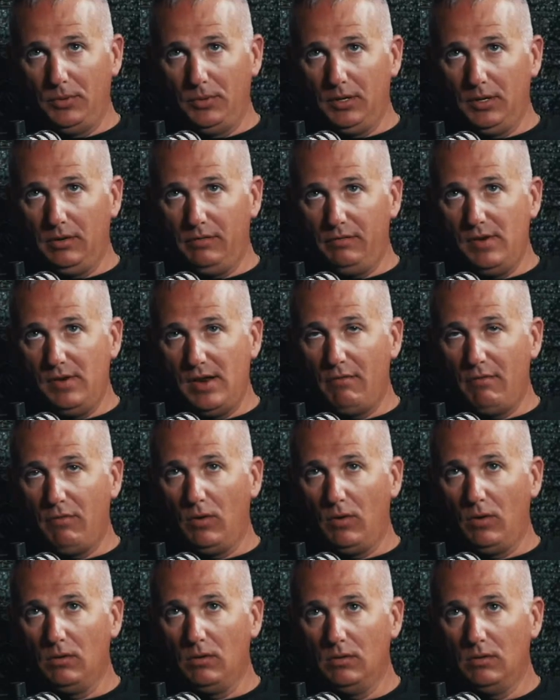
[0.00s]
have
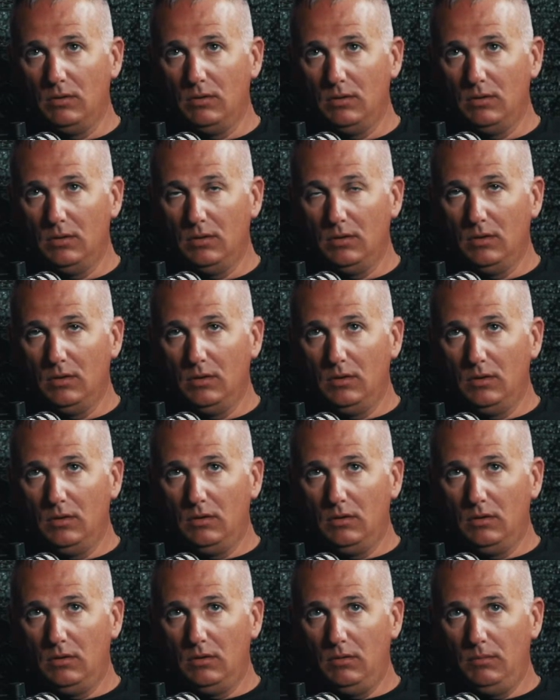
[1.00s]
never
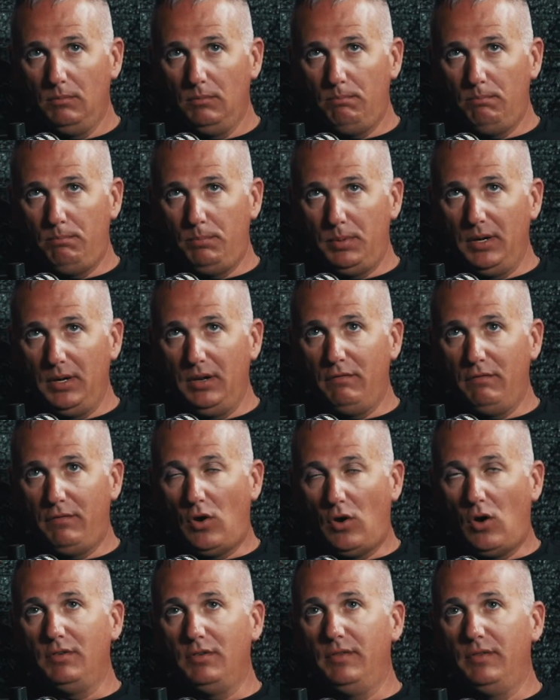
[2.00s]
been
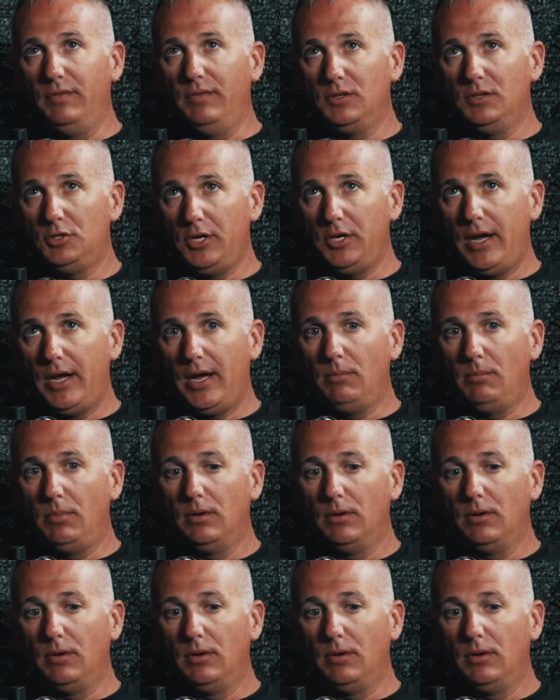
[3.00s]
involved in this job